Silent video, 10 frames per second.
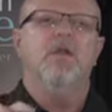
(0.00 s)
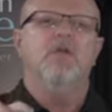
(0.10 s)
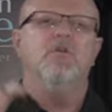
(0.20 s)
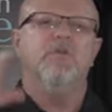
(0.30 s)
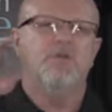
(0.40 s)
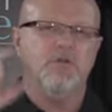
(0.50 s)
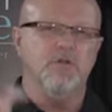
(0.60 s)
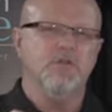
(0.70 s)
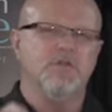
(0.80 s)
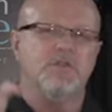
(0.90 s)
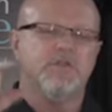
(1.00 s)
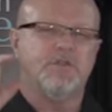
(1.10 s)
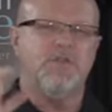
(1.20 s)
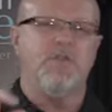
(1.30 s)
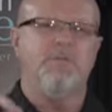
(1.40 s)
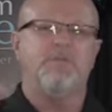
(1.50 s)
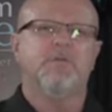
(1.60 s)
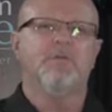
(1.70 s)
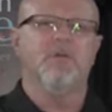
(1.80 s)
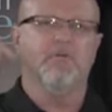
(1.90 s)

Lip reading: who uses sheep to